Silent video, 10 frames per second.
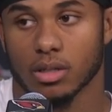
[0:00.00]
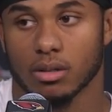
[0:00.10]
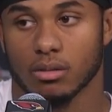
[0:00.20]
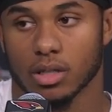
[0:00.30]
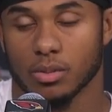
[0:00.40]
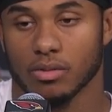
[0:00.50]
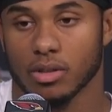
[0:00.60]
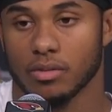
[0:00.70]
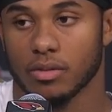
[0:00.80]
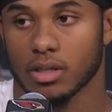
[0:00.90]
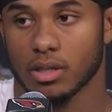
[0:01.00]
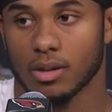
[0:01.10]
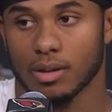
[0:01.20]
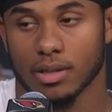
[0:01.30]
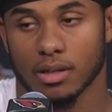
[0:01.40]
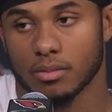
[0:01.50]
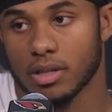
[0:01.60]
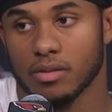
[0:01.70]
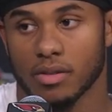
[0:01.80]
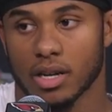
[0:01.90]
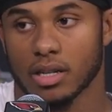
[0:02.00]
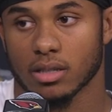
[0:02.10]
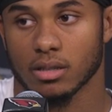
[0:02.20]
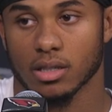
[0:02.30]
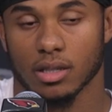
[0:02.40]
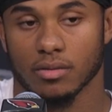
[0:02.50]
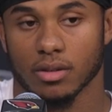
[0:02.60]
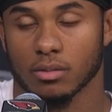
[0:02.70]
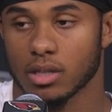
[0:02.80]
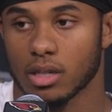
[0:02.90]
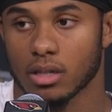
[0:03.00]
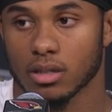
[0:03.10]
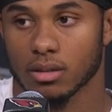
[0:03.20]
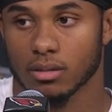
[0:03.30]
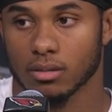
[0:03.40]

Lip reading: So it's been really fun to go out there and play fast and just have fun with the guys.